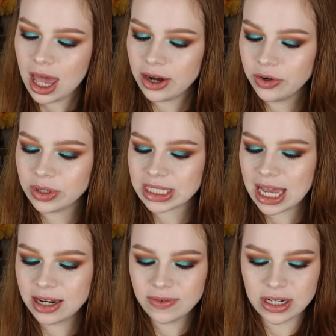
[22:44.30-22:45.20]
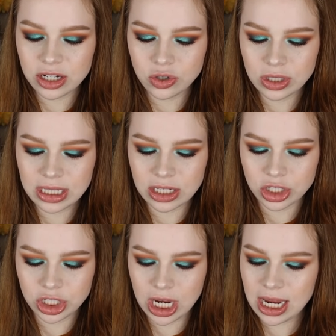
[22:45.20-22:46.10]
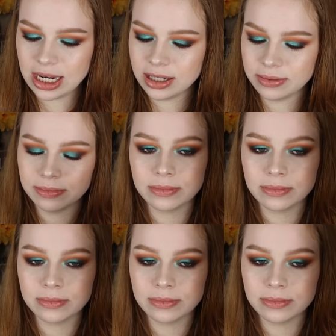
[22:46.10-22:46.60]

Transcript: I don't know, it's kind of an interesting shade.